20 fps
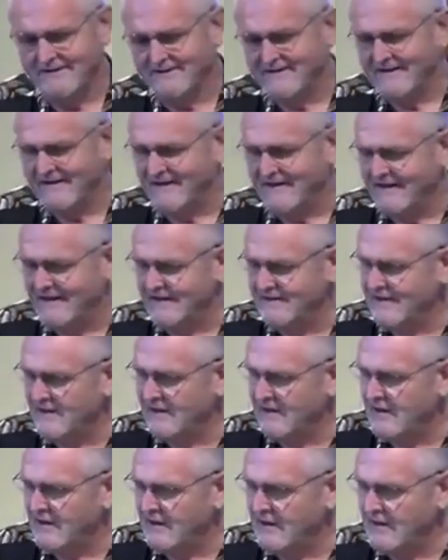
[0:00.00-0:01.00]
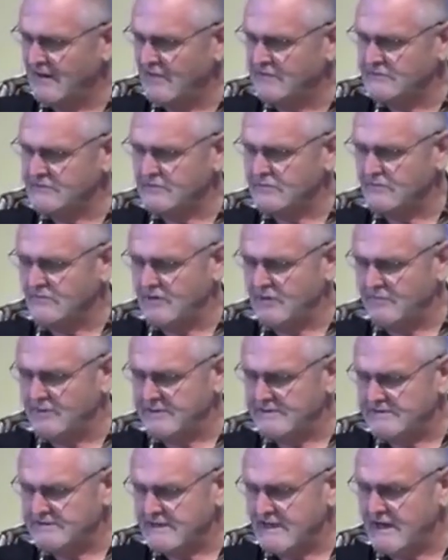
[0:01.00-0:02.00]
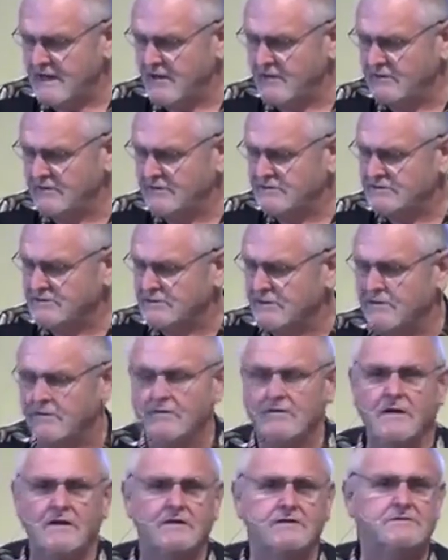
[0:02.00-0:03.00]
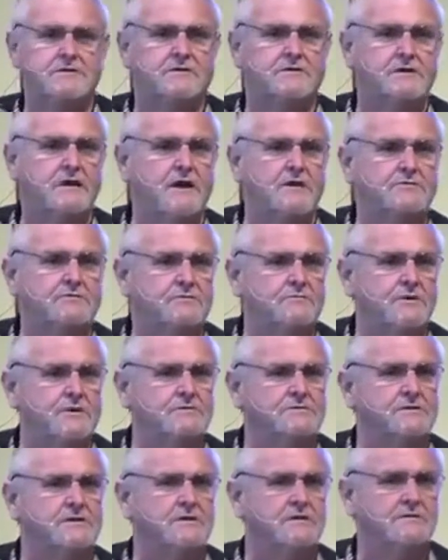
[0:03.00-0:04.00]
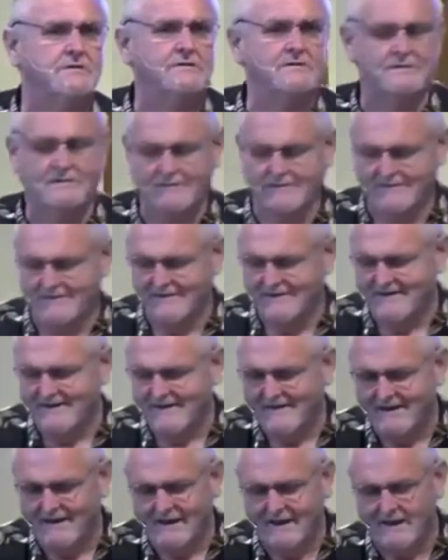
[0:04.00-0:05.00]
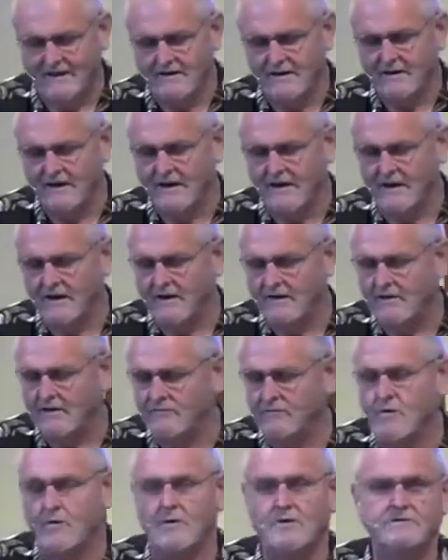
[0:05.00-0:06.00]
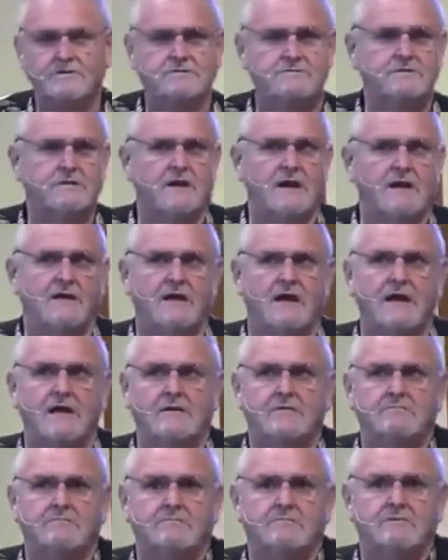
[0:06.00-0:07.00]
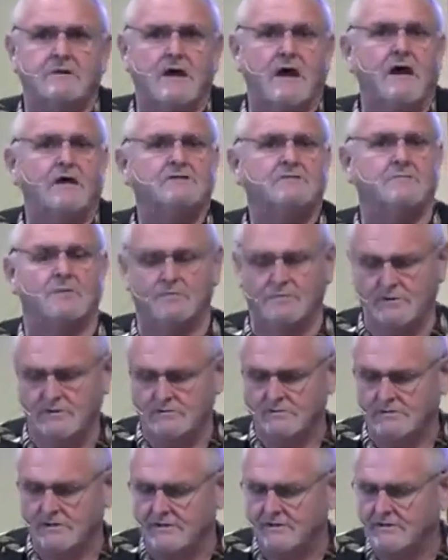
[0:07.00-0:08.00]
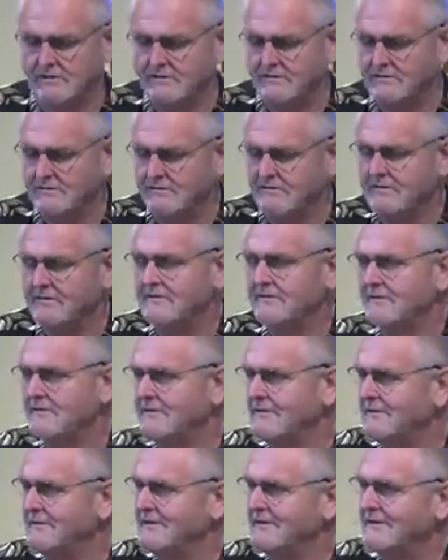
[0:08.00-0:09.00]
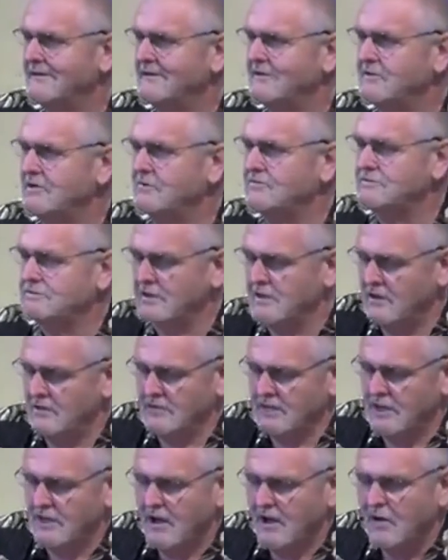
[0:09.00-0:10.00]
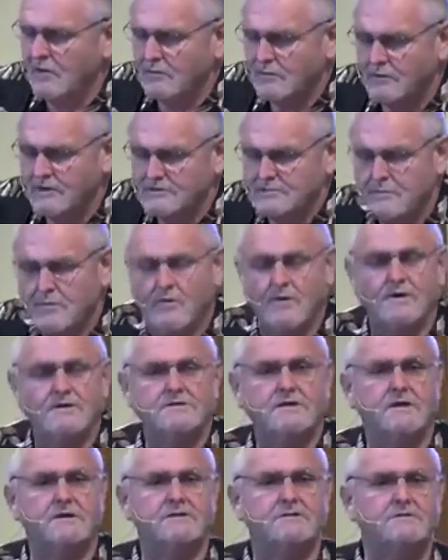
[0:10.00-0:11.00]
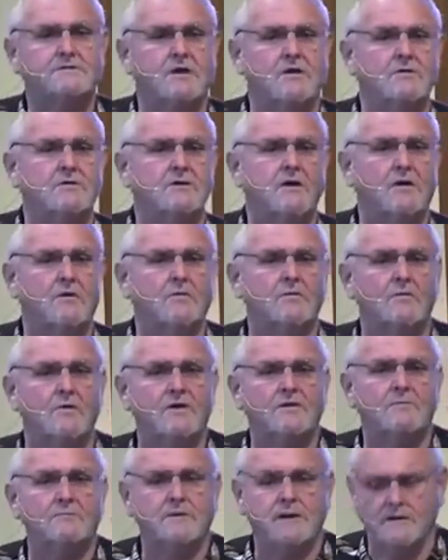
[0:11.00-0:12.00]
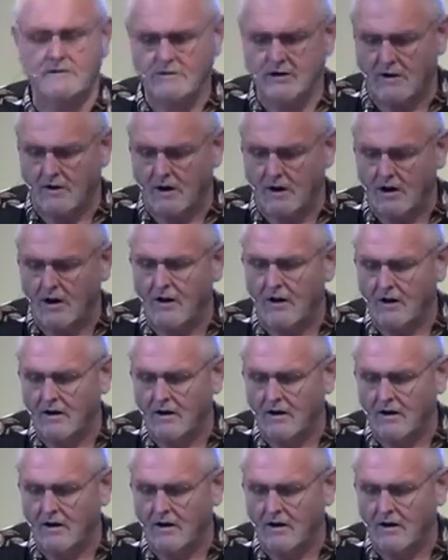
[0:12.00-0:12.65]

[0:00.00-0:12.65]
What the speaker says: and I also grew up in the South, so I listened to country music. And, of course, I like gospel music. Years ago, the Oak Ridge Boys had a song called Rhythm Guitar.